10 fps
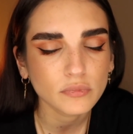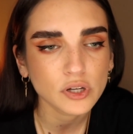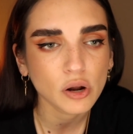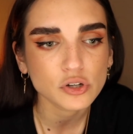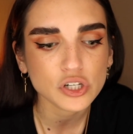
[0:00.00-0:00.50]

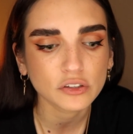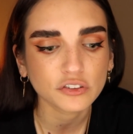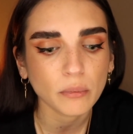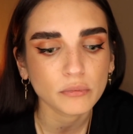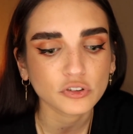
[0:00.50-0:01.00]
you know, she's
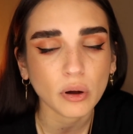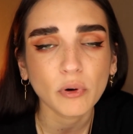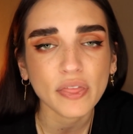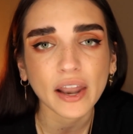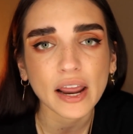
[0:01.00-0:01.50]

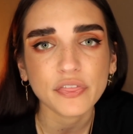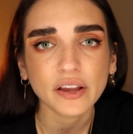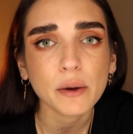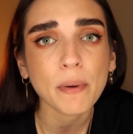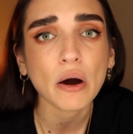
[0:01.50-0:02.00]
someone that I
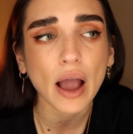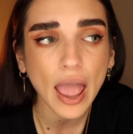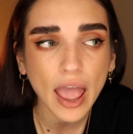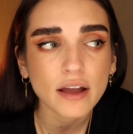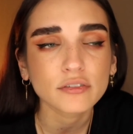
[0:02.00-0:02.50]
think
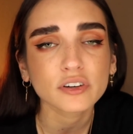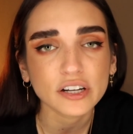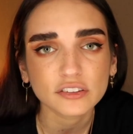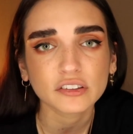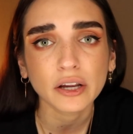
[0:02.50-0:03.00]
about
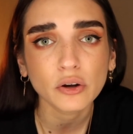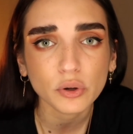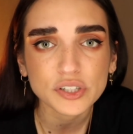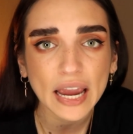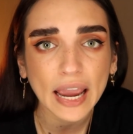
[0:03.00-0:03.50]
every
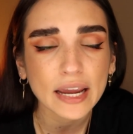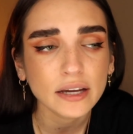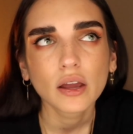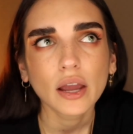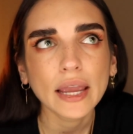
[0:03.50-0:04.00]
single
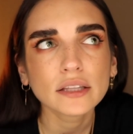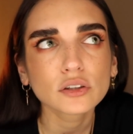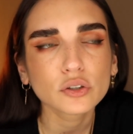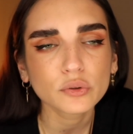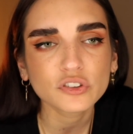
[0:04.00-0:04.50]
day.
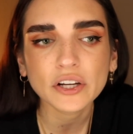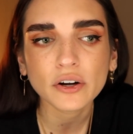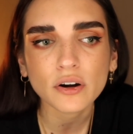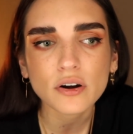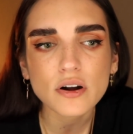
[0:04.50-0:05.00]
And losing
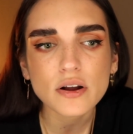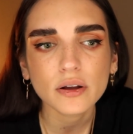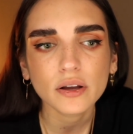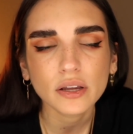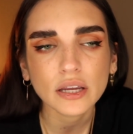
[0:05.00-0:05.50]

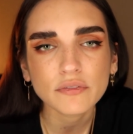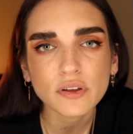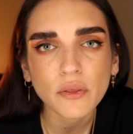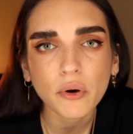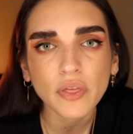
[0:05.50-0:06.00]
her,
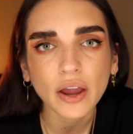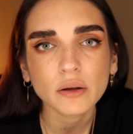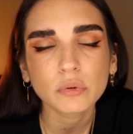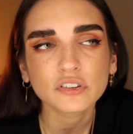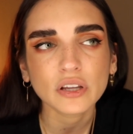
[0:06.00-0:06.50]
even though that
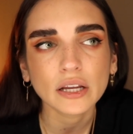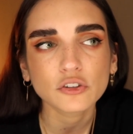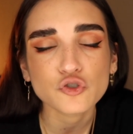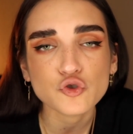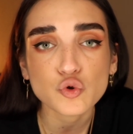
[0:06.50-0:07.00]
it was
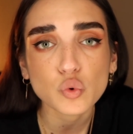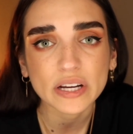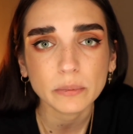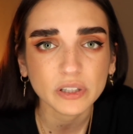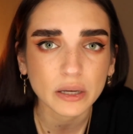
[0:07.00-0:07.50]

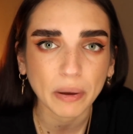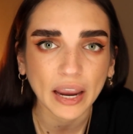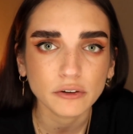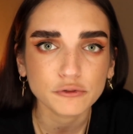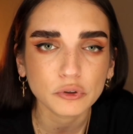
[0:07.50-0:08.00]
extremely
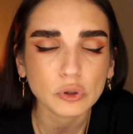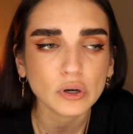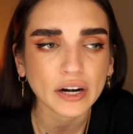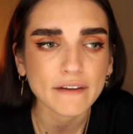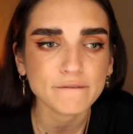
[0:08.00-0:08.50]

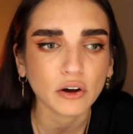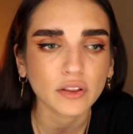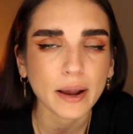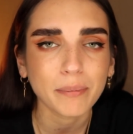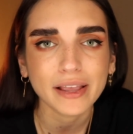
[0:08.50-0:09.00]
painful and I felt
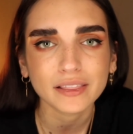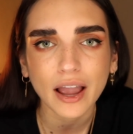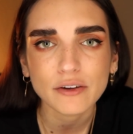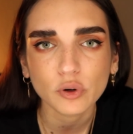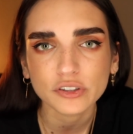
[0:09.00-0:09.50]
like my
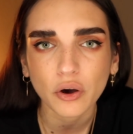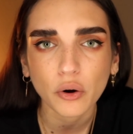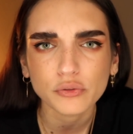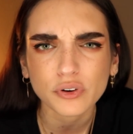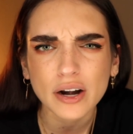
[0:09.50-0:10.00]
life was
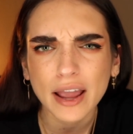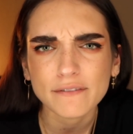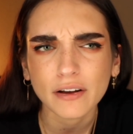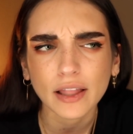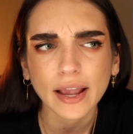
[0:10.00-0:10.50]
over and I
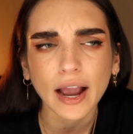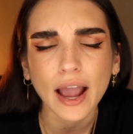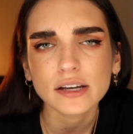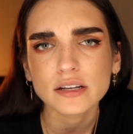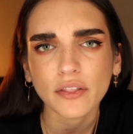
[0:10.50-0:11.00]
felt like I
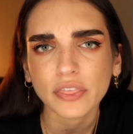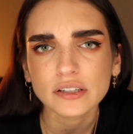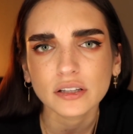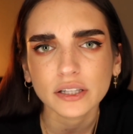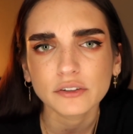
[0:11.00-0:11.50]
had nothing
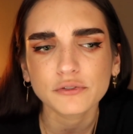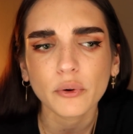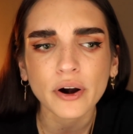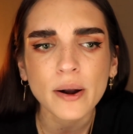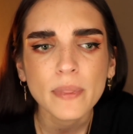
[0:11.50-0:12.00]
to live
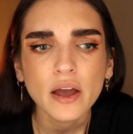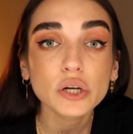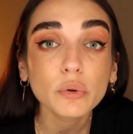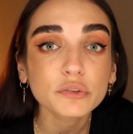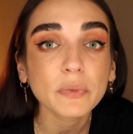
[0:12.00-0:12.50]
for.
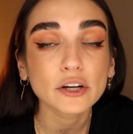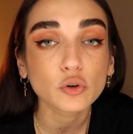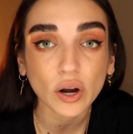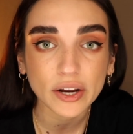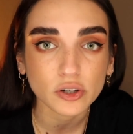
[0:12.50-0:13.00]
She was my
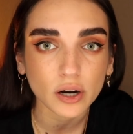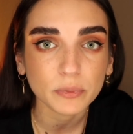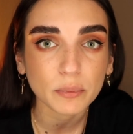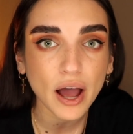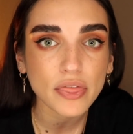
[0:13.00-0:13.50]
great
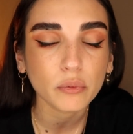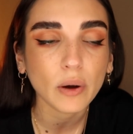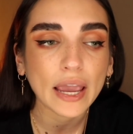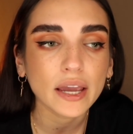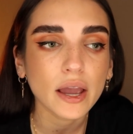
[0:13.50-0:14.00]
grandma, by the
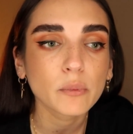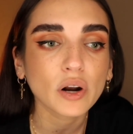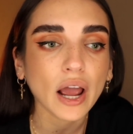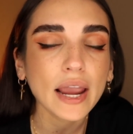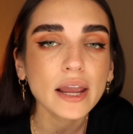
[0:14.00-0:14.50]
way. And
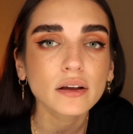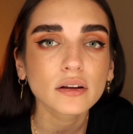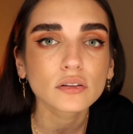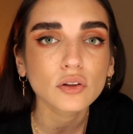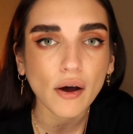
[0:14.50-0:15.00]
when I
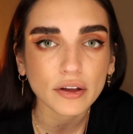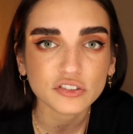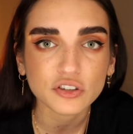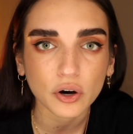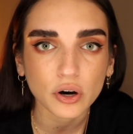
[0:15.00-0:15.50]

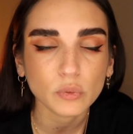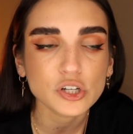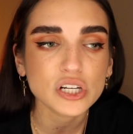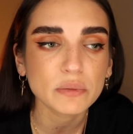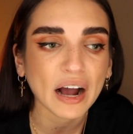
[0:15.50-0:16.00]
lost her, when
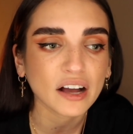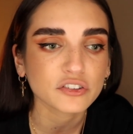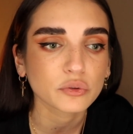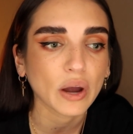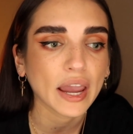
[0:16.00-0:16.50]
she
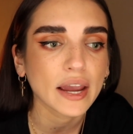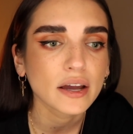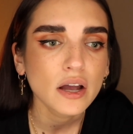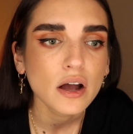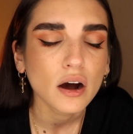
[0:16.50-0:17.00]
passed away,
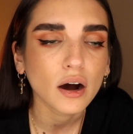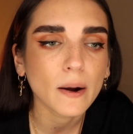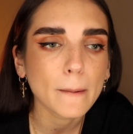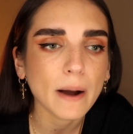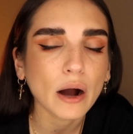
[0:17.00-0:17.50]

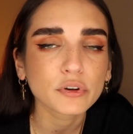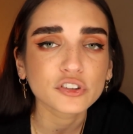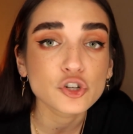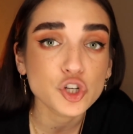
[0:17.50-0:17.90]
I was a